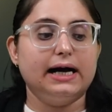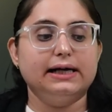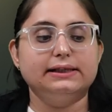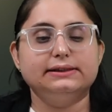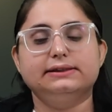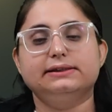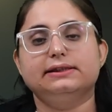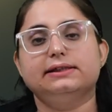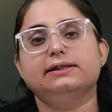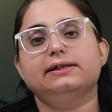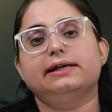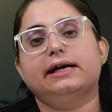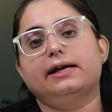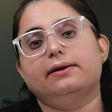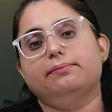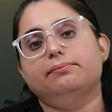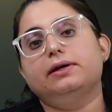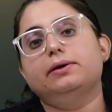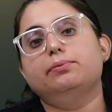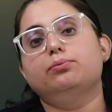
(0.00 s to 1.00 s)
Answer
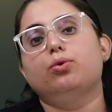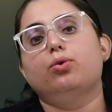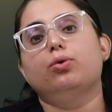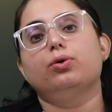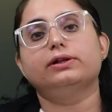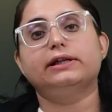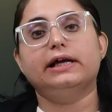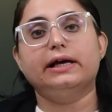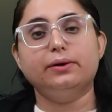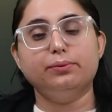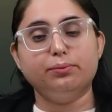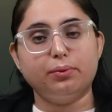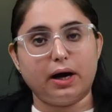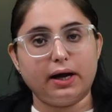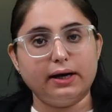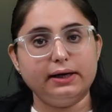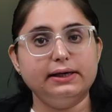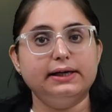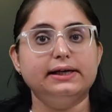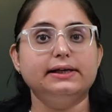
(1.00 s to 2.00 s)
can be more than one.